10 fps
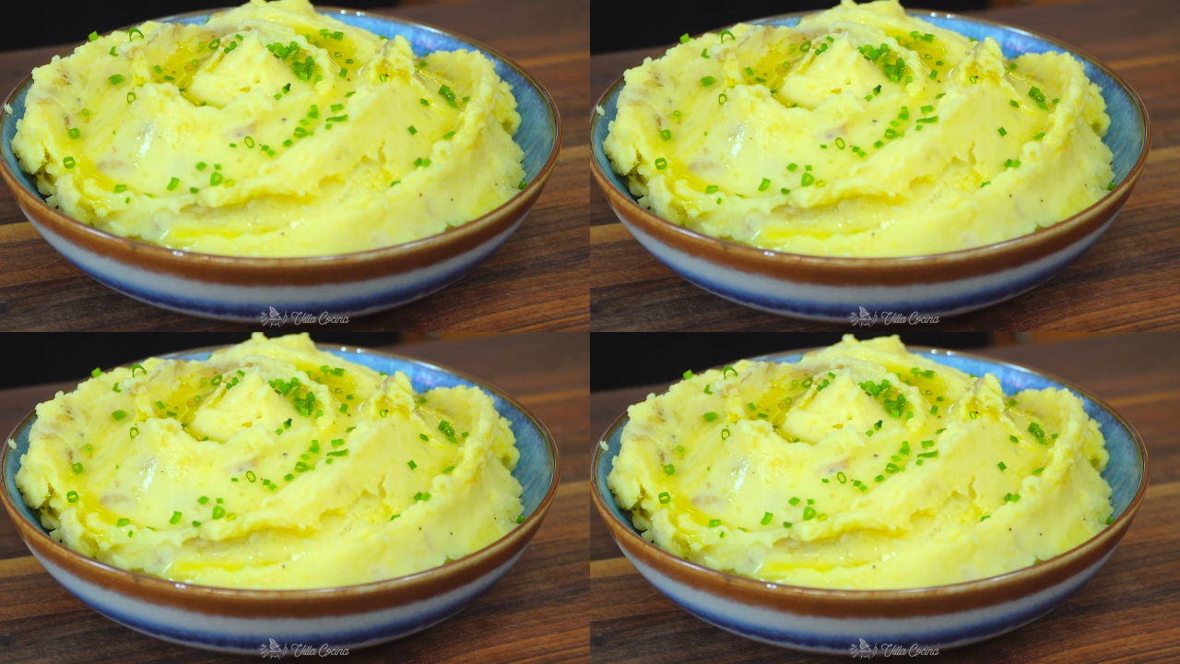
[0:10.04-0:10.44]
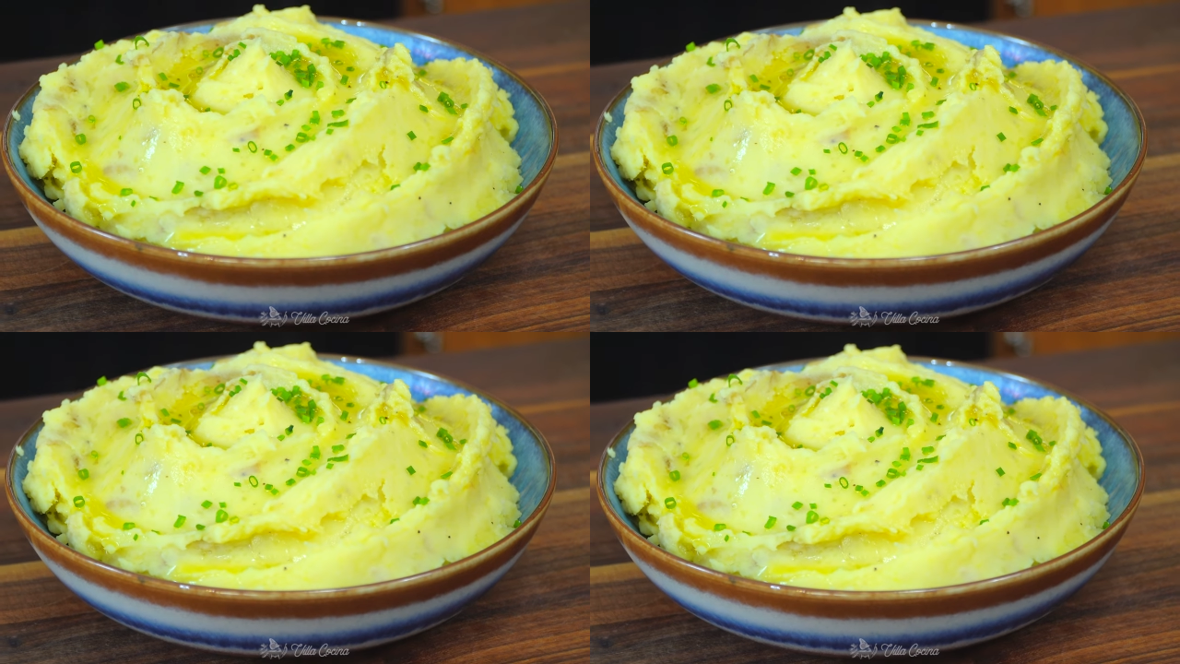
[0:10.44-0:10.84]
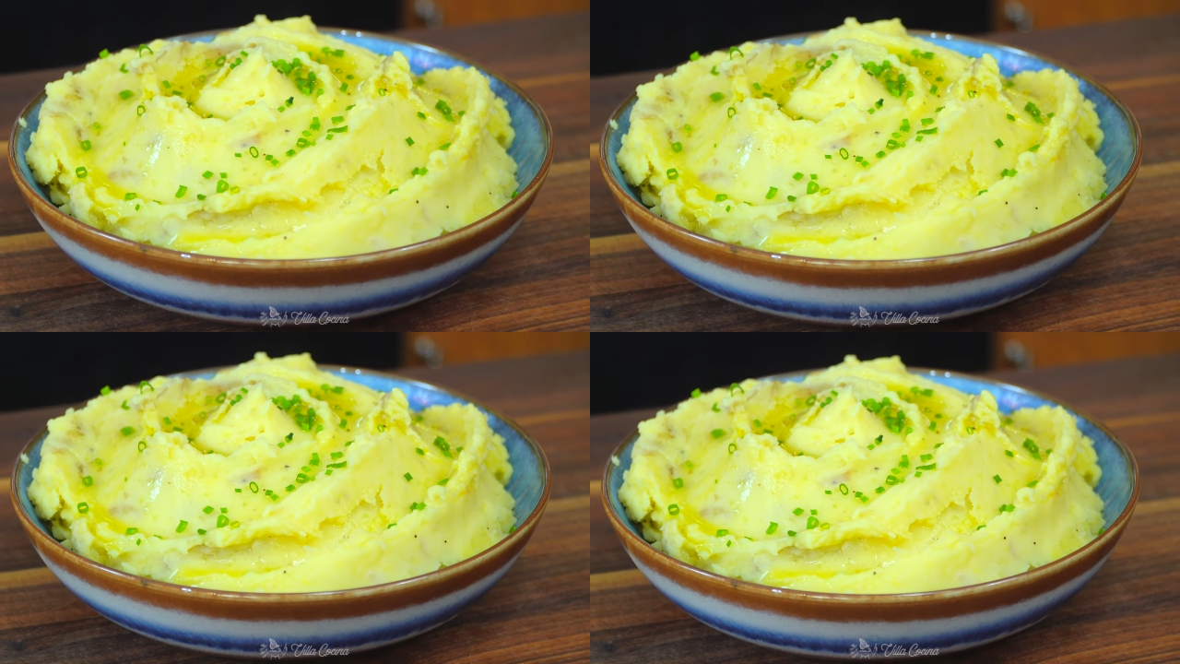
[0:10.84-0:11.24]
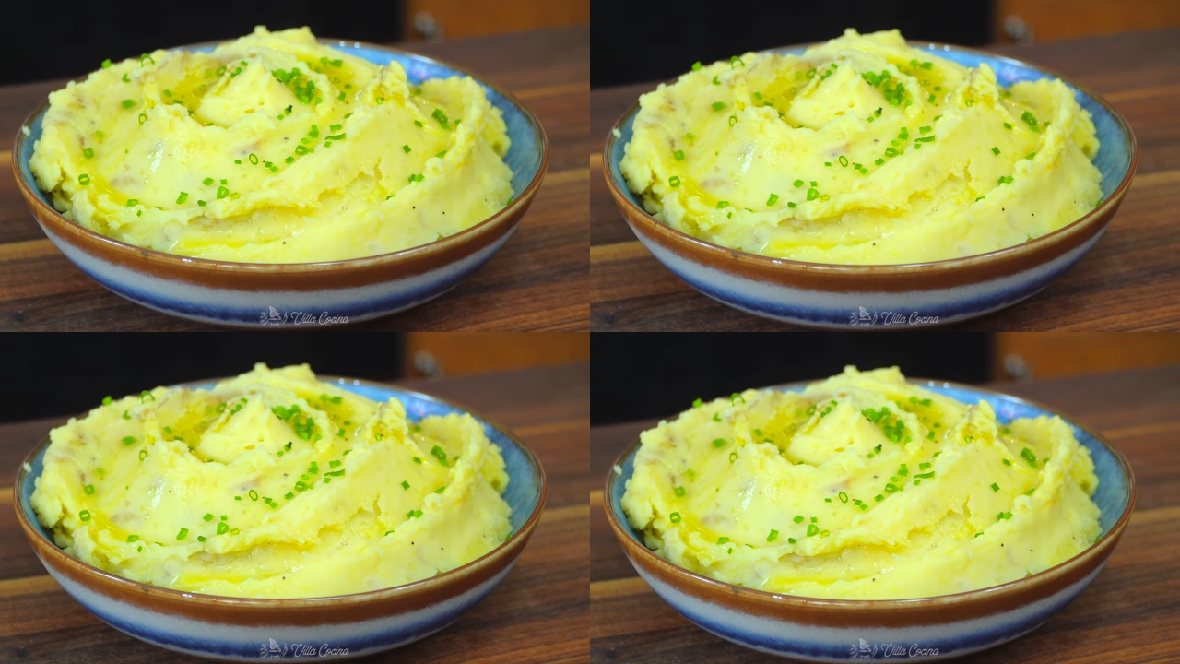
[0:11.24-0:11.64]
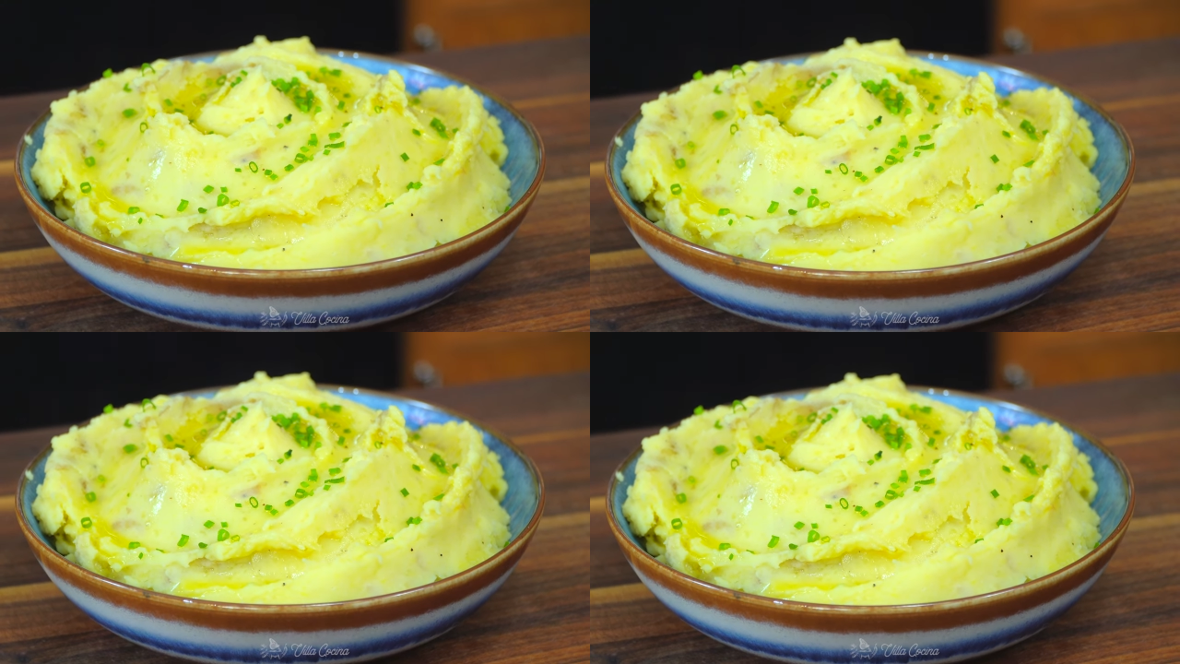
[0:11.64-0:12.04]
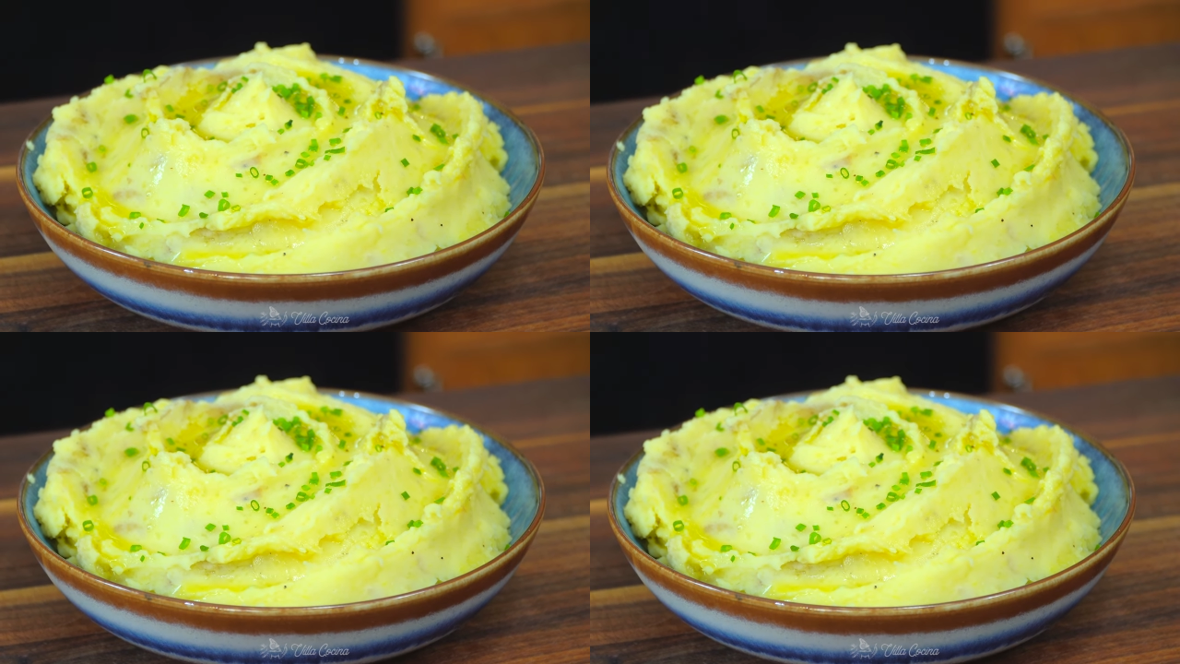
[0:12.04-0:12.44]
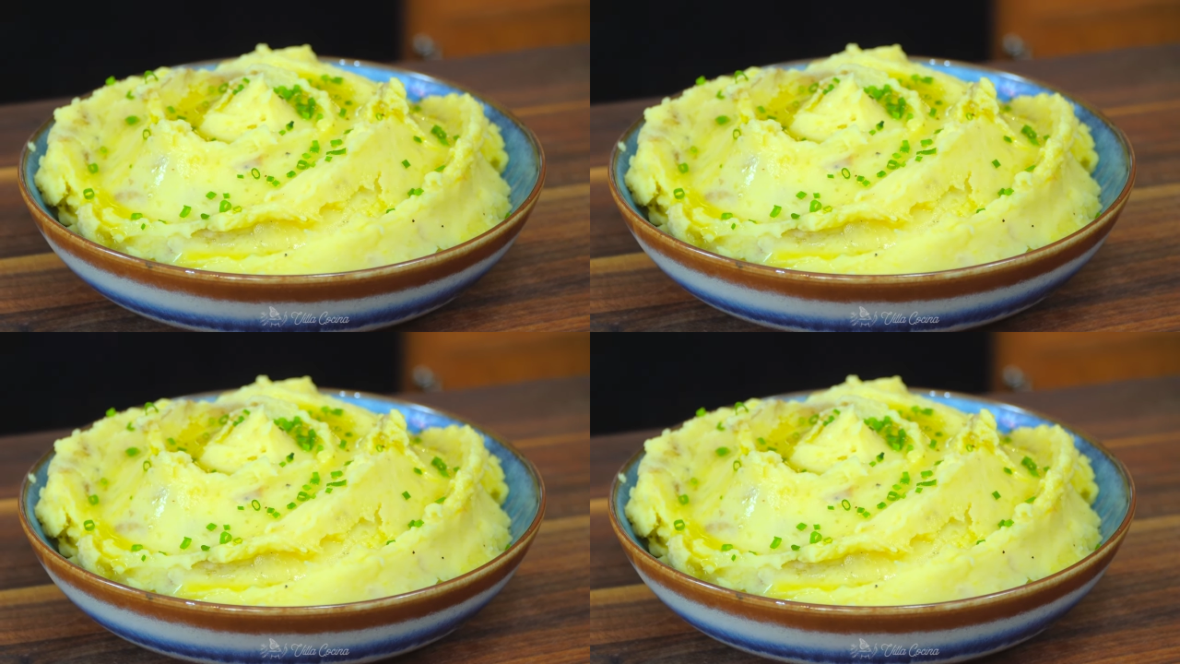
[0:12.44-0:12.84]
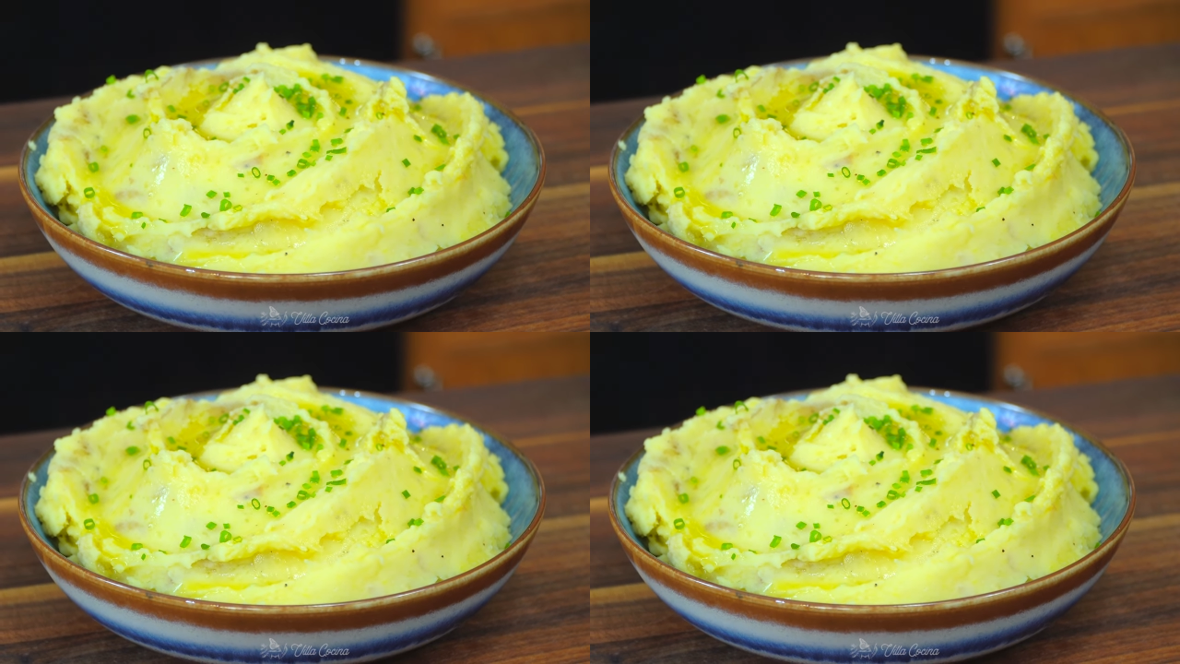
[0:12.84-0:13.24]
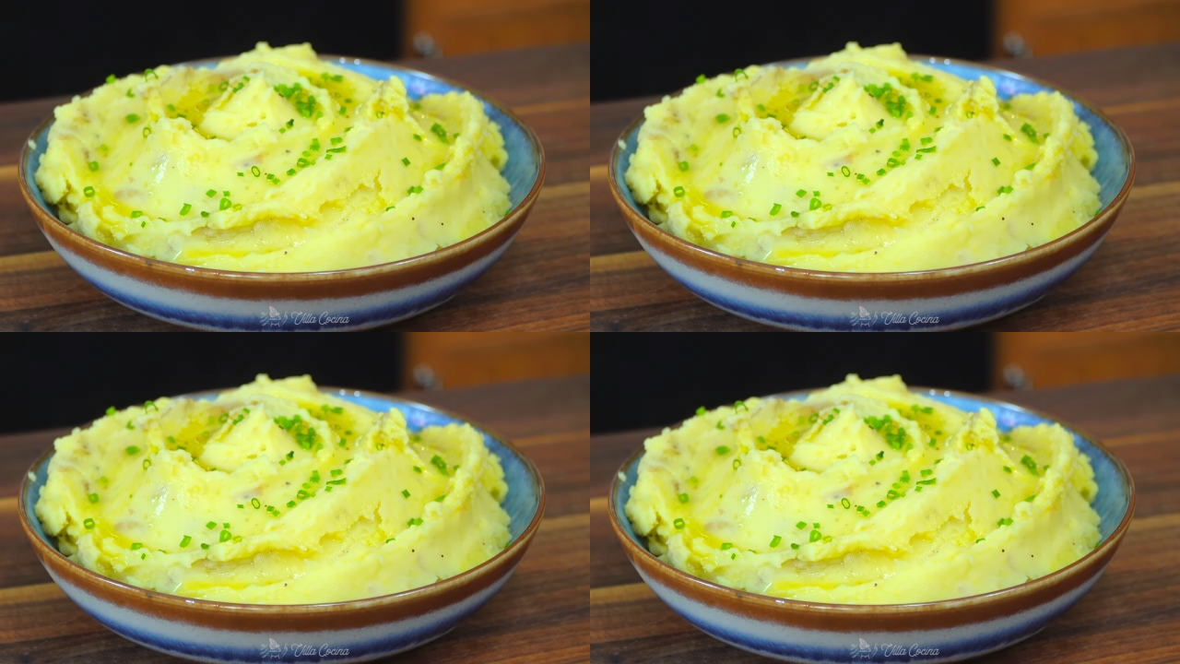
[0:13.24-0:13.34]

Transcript: [unreadable: no face in view]